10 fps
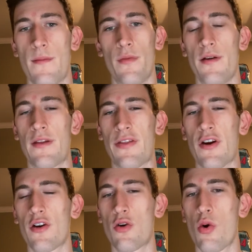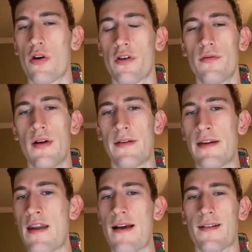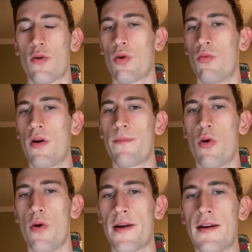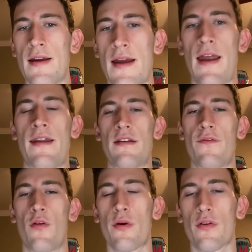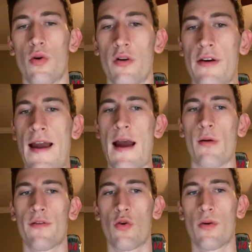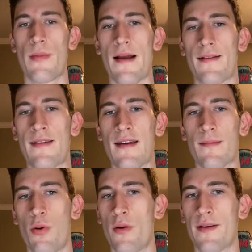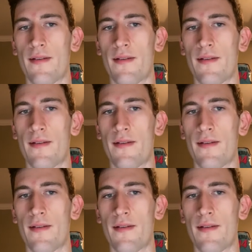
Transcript: but in the third quarter, did not score 1 point, and then the fourth quarter got outscored by 6 points.